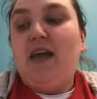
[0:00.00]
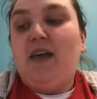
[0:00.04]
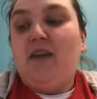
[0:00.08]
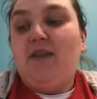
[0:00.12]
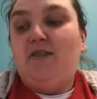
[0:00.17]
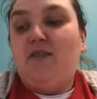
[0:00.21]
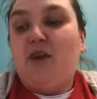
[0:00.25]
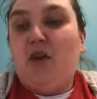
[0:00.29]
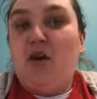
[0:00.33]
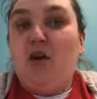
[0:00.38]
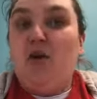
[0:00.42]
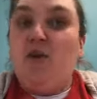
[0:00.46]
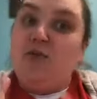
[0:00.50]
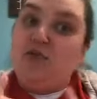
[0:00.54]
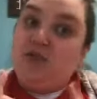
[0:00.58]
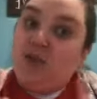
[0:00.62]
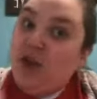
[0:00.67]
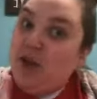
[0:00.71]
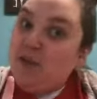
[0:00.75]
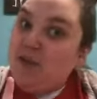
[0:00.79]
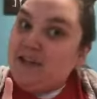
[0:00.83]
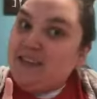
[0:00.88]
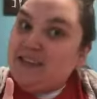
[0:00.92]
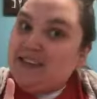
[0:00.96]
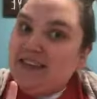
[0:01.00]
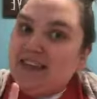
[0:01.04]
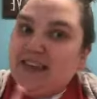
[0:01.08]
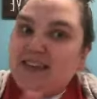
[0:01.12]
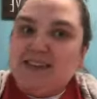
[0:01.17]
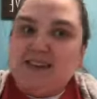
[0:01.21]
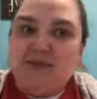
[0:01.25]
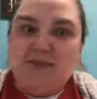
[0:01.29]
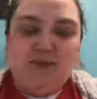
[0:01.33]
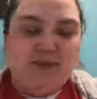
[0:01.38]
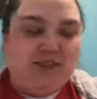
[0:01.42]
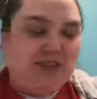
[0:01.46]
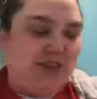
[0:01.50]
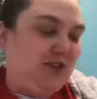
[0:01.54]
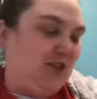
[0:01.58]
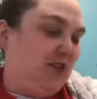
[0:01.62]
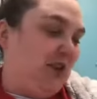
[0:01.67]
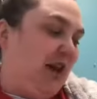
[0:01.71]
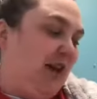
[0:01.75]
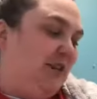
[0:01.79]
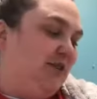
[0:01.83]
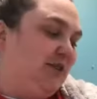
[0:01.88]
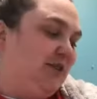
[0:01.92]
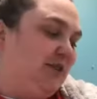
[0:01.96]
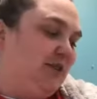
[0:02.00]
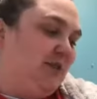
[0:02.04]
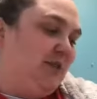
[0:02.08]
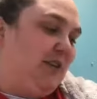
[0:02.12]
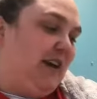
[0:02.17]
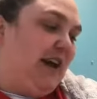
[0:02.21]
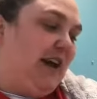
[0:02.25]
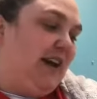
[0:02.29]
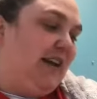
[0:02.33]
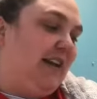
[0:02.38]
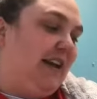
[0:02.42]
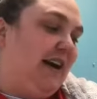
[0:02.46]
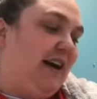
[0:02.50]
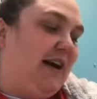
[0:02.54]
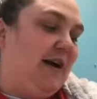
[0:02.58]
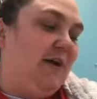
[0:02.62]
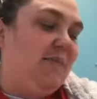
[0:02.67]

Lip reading: So come and see us and we'll teach you how to do that.